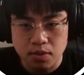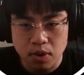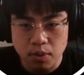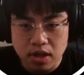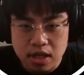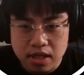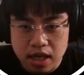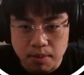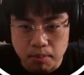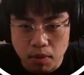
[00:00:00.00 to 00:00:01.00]
Wait, what does that
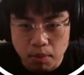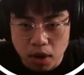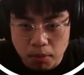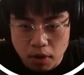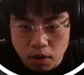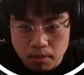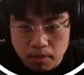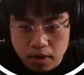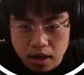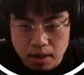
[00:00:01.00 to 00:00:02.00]
say? Mo, mo,
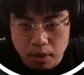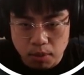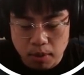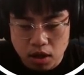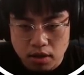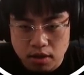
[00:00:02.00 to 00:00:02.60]
mo, mo.